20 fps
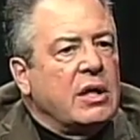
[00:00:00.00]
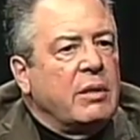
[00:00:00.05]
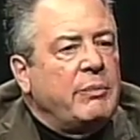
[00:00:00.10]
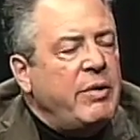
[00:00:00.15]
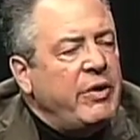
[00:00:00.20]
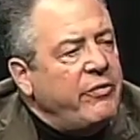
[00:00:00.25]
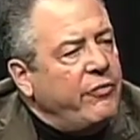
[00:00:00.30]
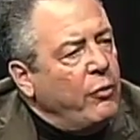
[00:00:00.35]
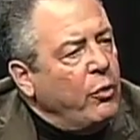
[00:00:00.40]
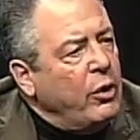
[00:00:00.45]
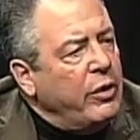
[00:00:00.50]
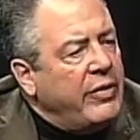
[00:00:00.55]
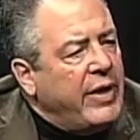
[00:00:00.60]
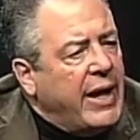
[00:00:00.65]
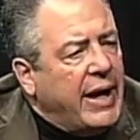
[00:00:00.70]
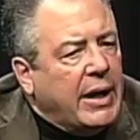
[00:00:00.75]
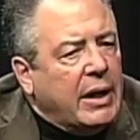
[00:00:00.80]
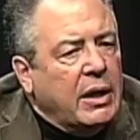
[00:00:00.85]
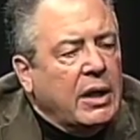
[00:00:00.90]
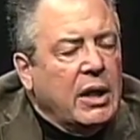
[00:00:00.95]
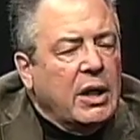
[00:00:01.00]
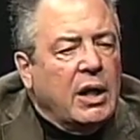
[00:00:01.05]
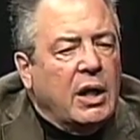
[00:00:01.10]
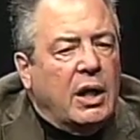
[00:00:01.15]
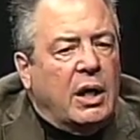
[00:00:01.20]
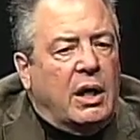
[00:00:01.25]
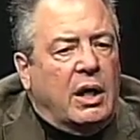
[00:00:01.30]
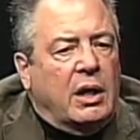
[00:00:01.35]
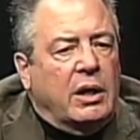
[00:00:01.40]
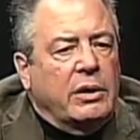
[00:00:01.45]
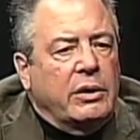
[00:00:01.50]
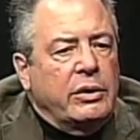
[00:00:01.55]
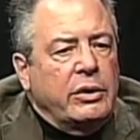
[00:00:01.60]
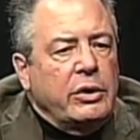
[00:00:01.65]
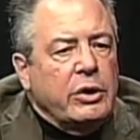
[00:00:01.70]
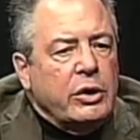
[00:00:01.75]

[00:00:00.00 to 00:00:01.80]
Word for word: Uh, before that, uh,